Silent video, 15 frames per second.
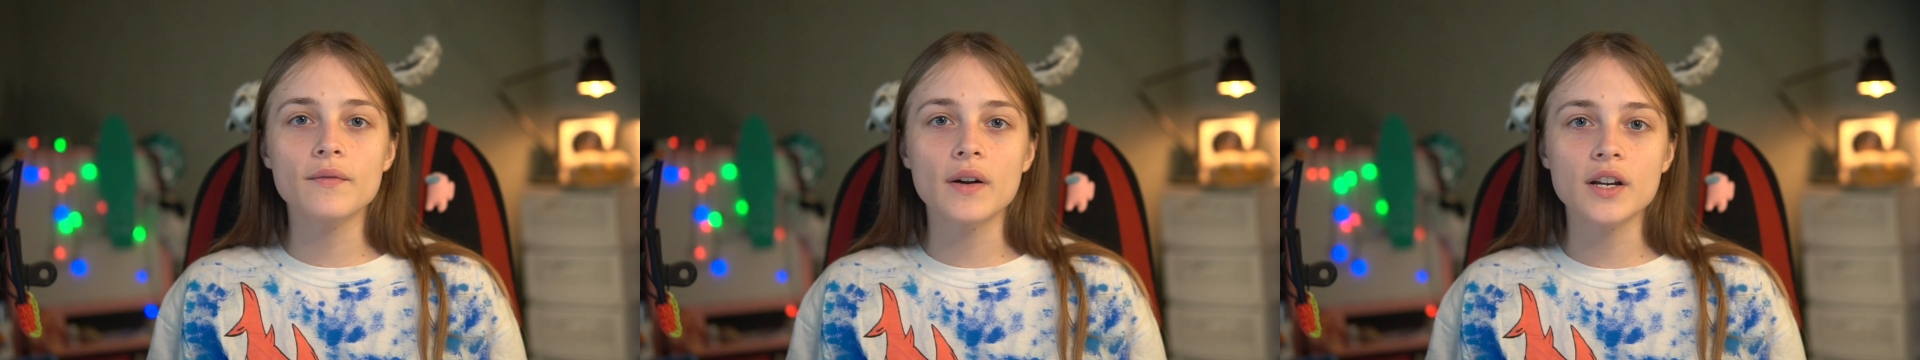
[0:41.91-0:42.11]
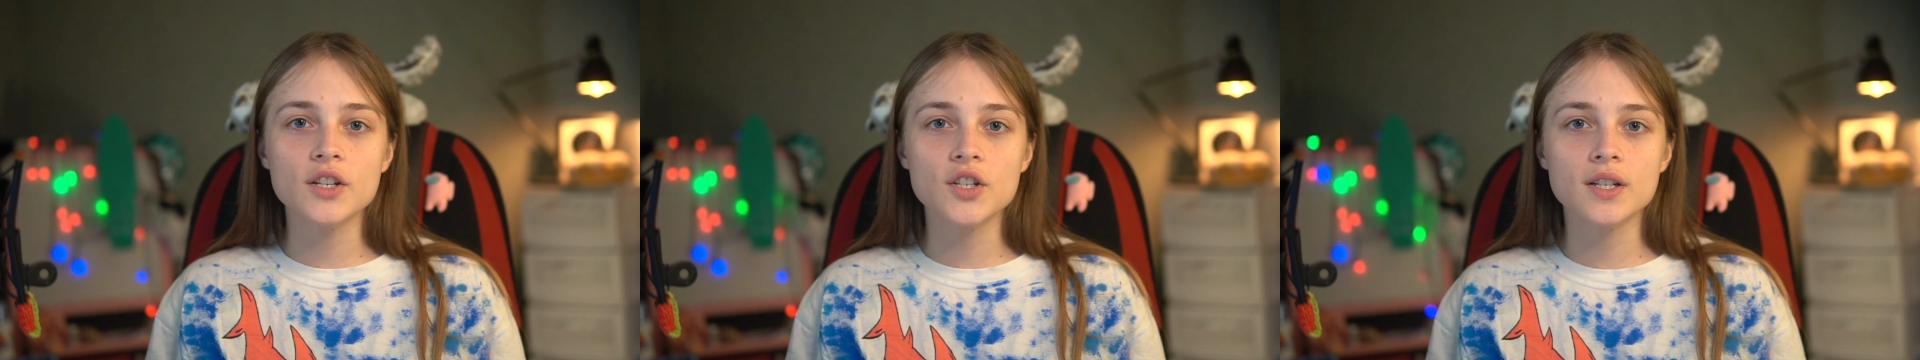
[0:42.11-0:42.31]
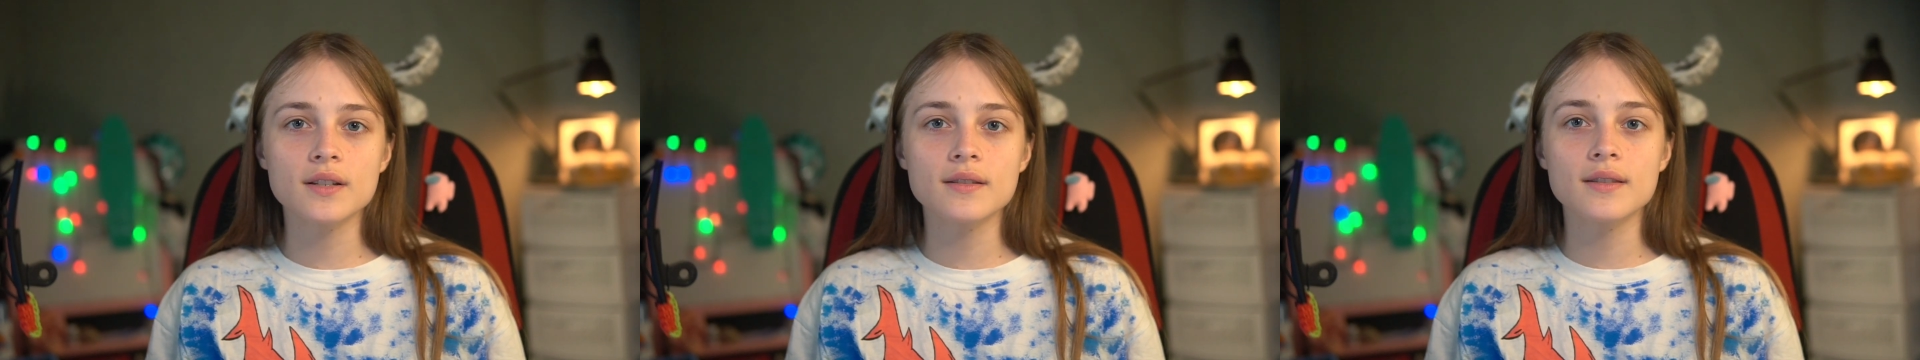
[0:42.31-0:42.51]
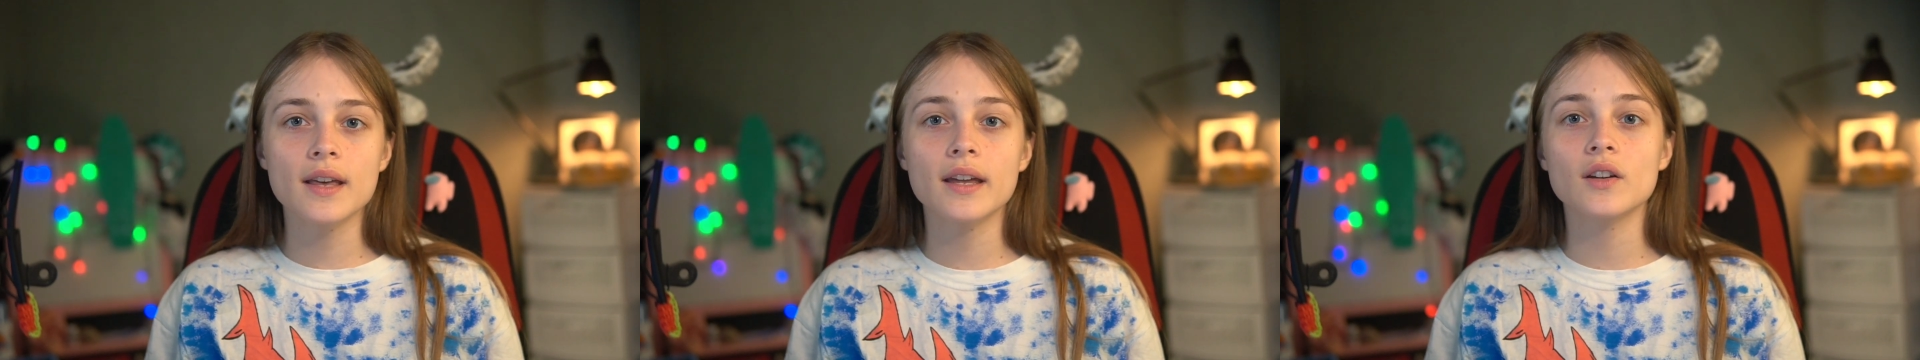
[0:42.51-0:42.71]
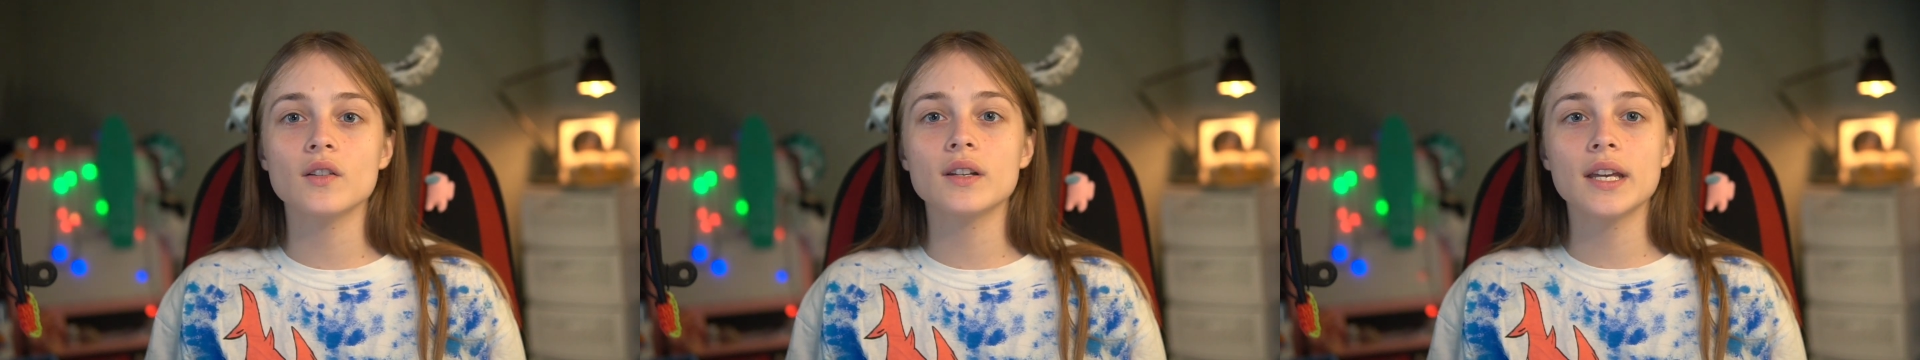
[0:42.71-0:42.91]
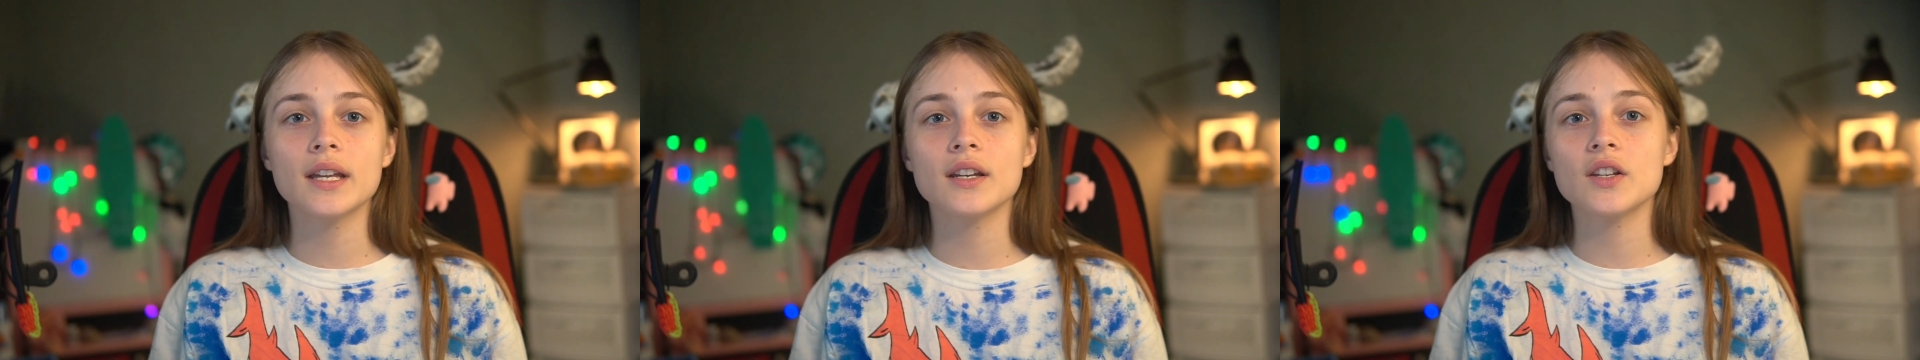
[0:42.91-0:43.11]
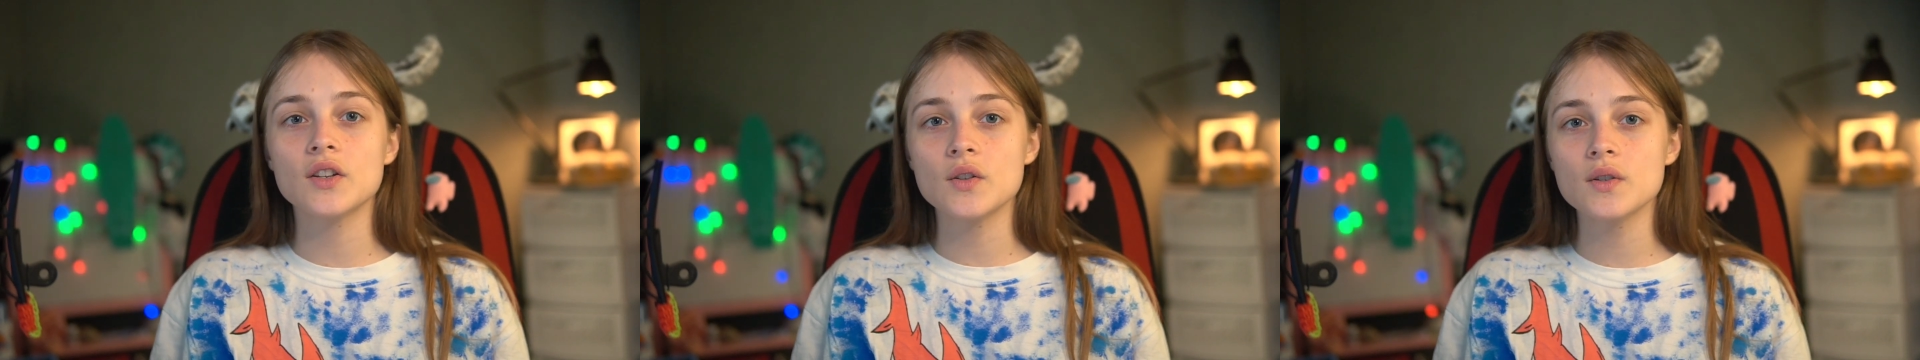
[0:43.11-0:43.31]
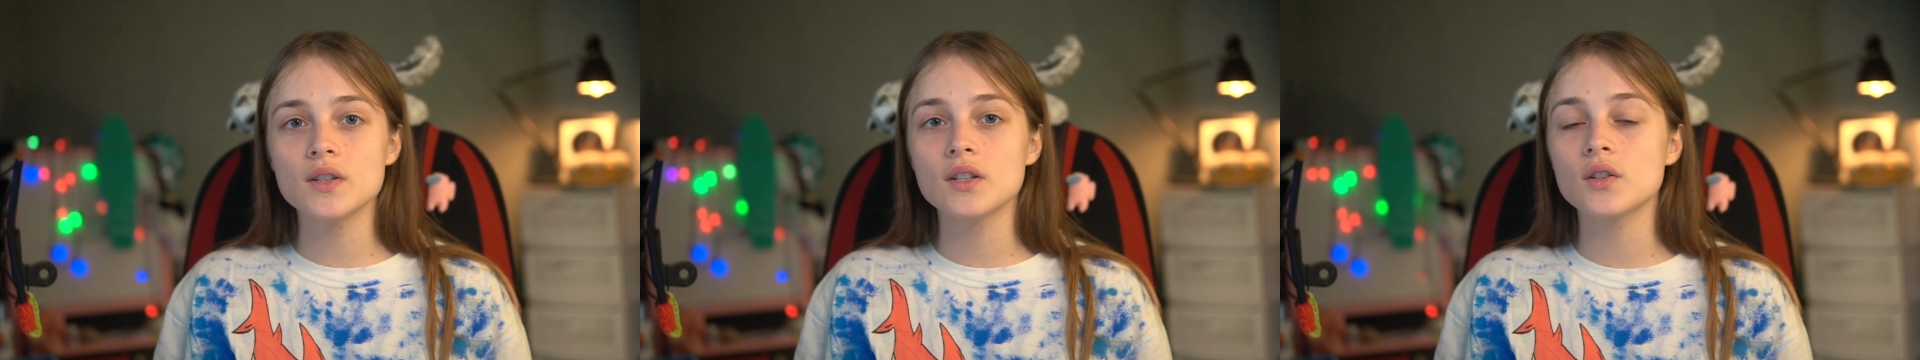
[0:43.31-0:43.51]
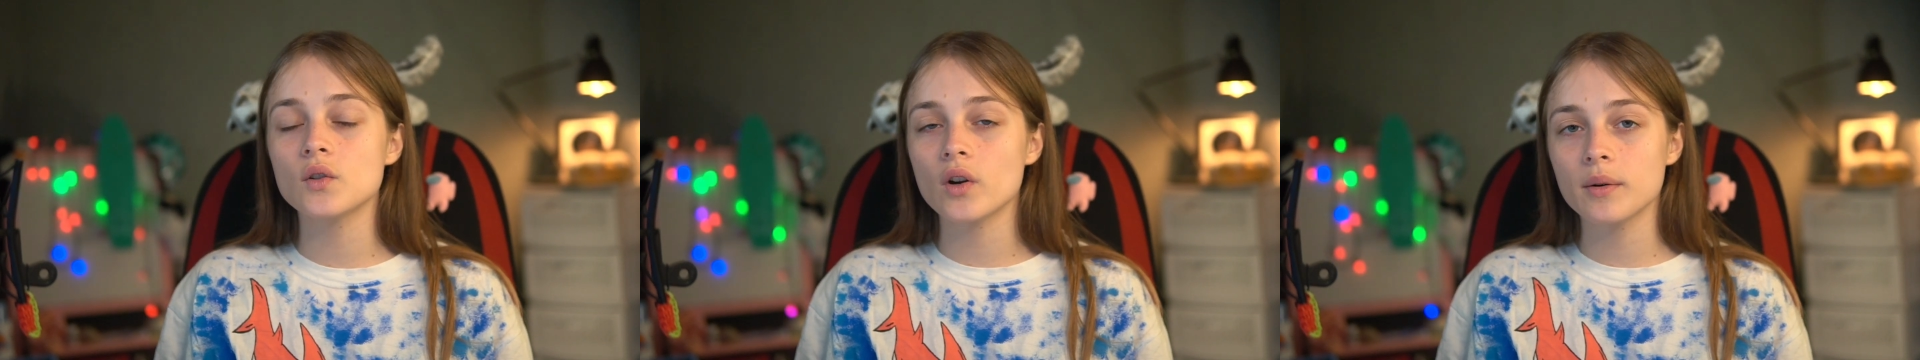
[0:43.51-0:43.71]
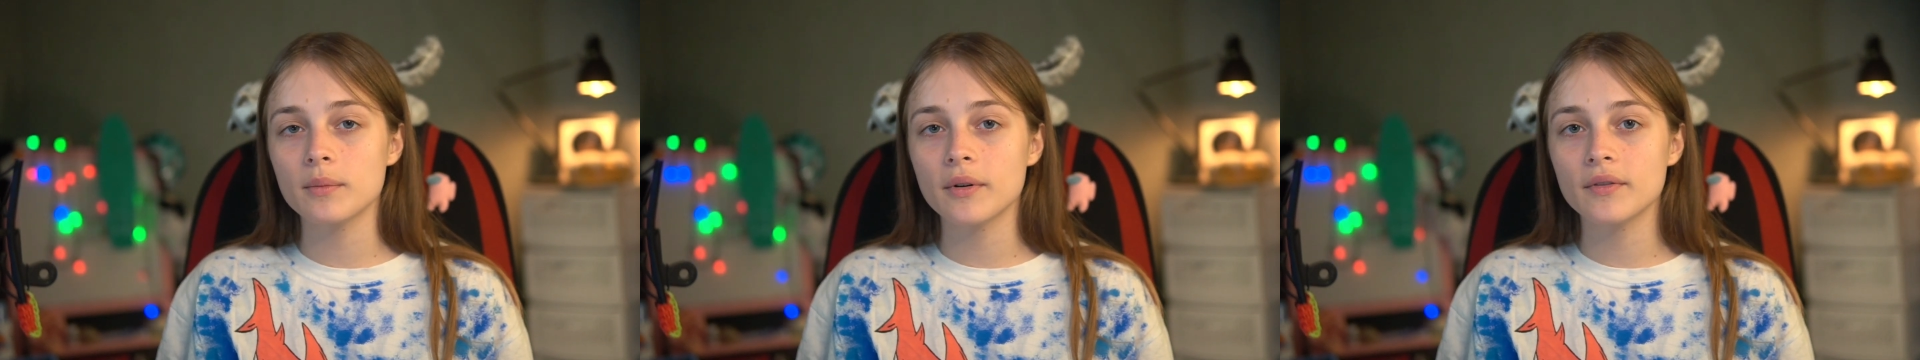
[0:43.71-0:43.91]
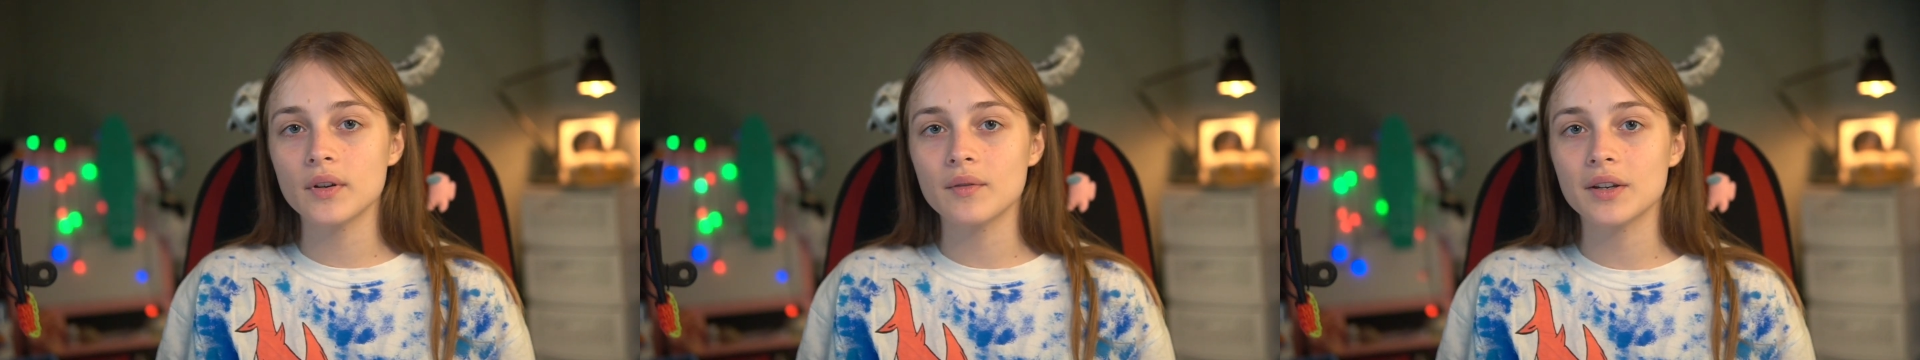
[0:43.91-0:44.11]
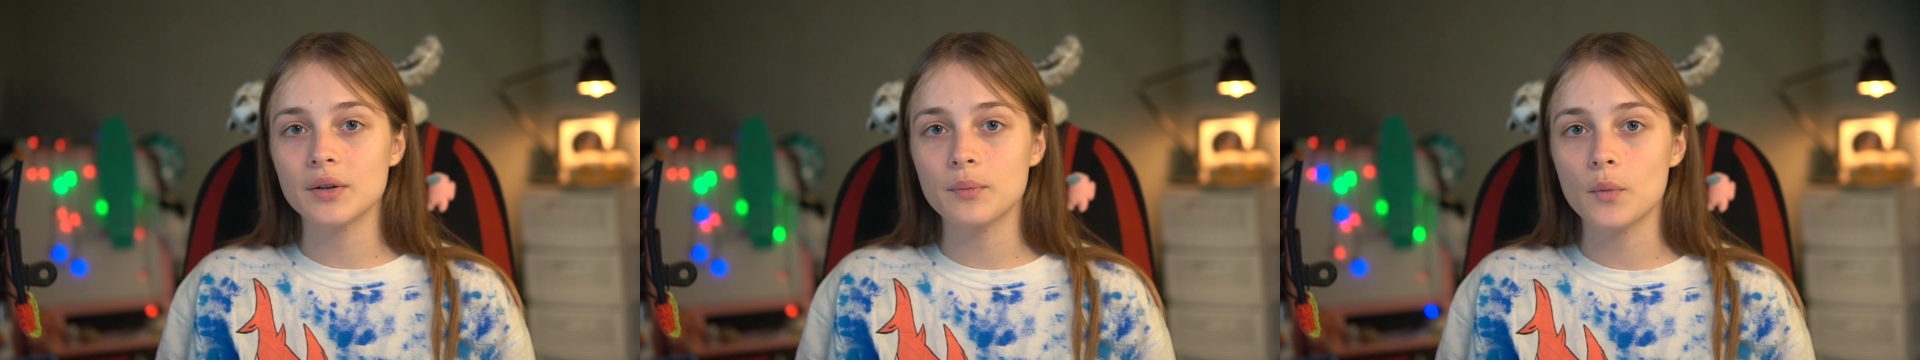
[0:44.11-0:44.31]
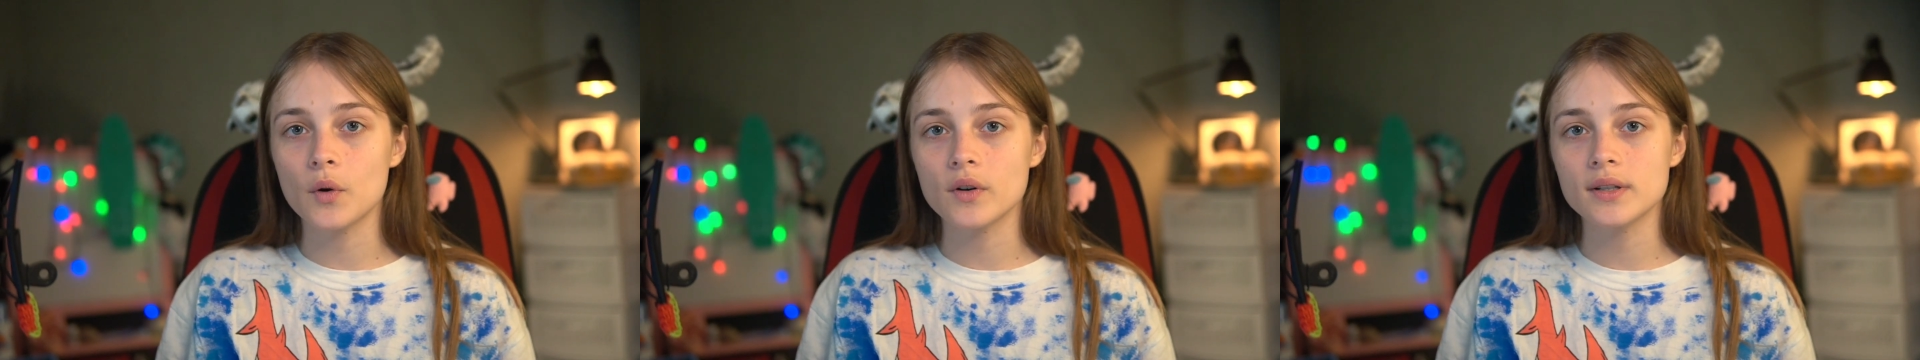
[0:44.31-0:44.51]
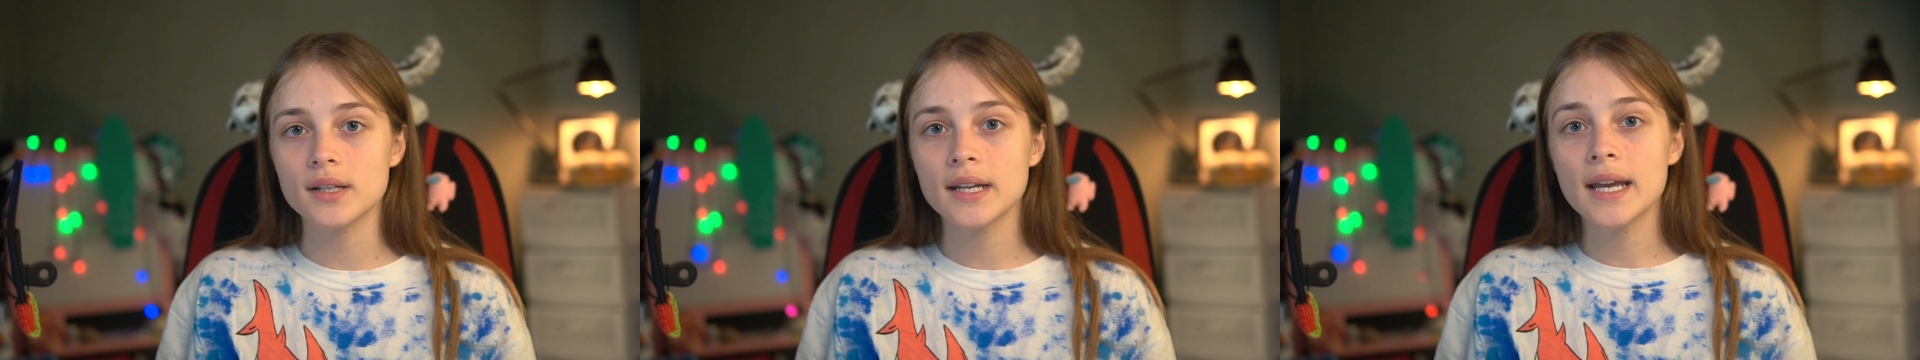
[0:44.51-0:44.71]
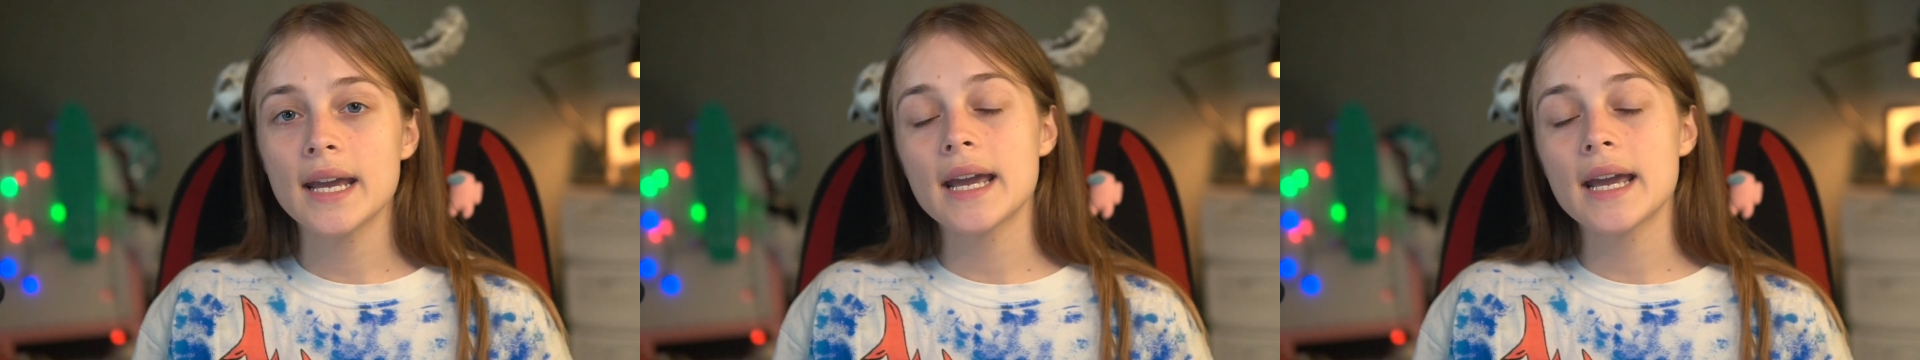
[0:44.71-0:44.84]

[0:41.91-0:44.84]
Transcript: functions that you can use in normal viewing mode,